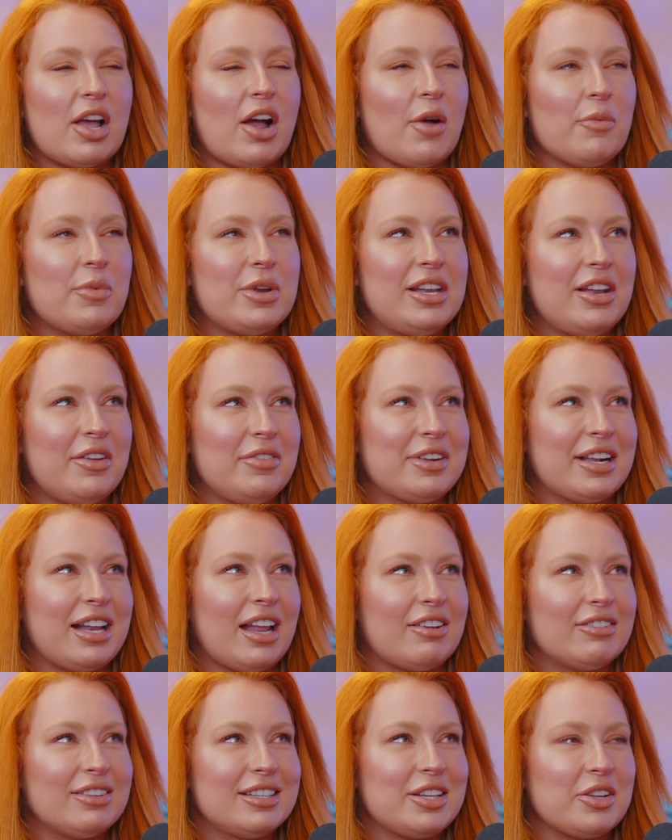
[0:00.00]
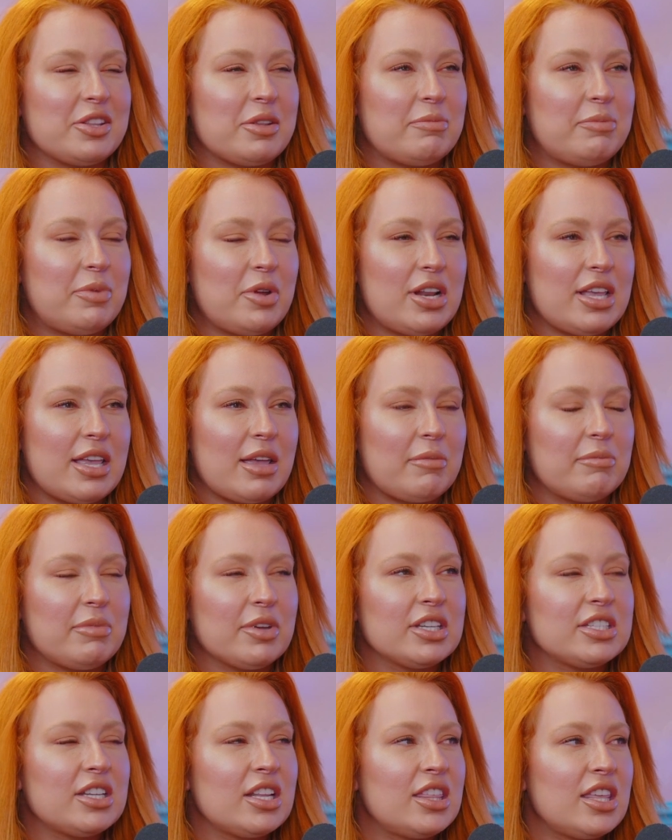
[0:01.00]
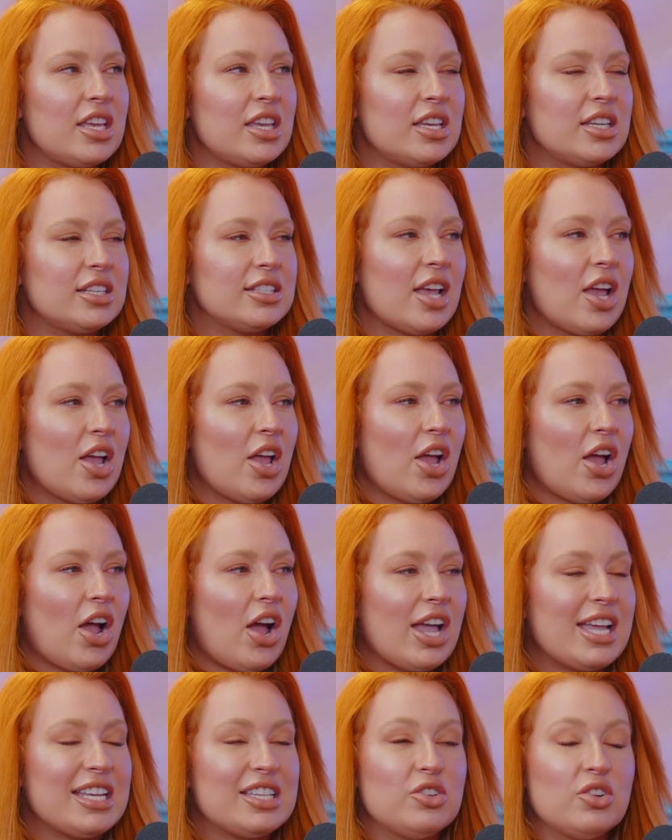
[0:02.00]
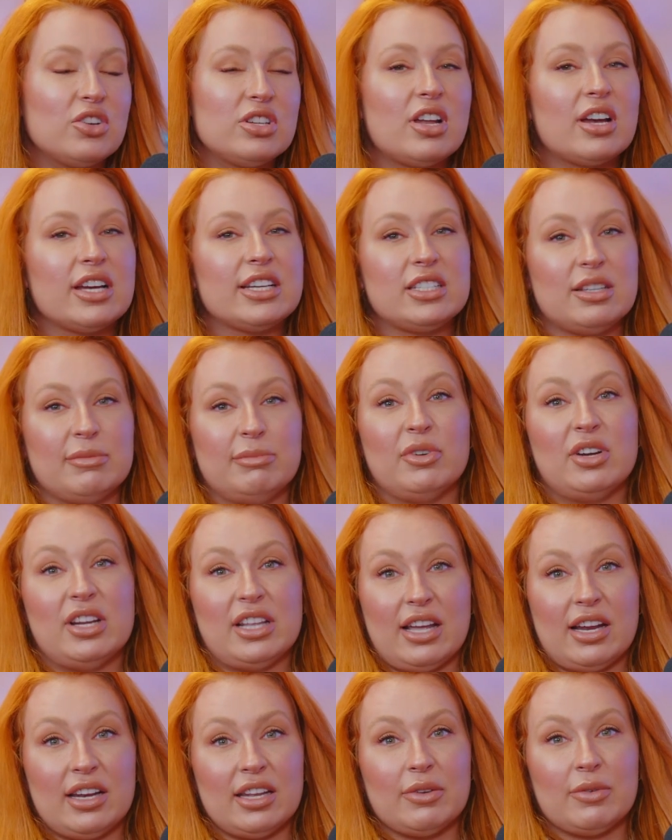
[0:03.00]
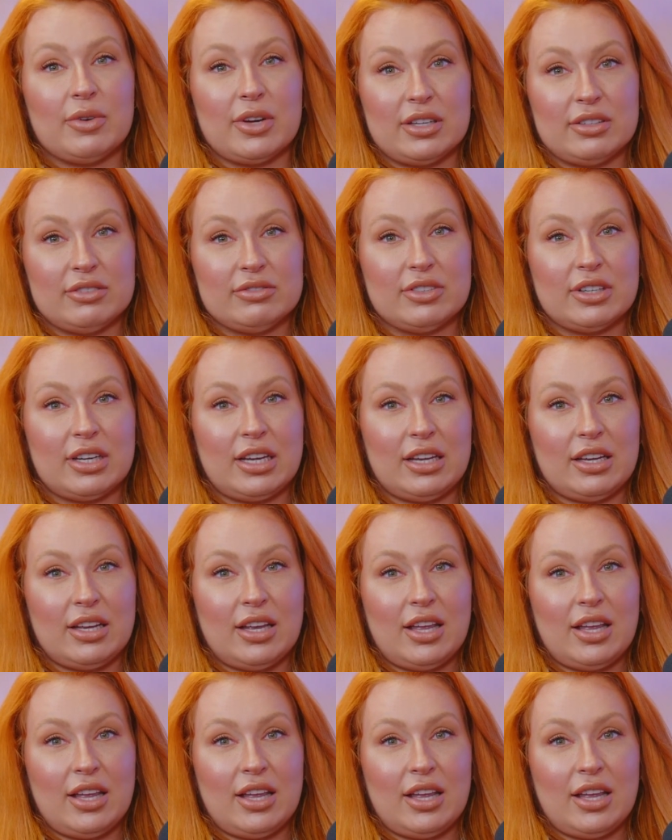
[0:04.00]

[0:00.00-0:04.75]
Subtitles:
I would love clarity on the bullying because the thing is, it's not nice to bully anyone, right?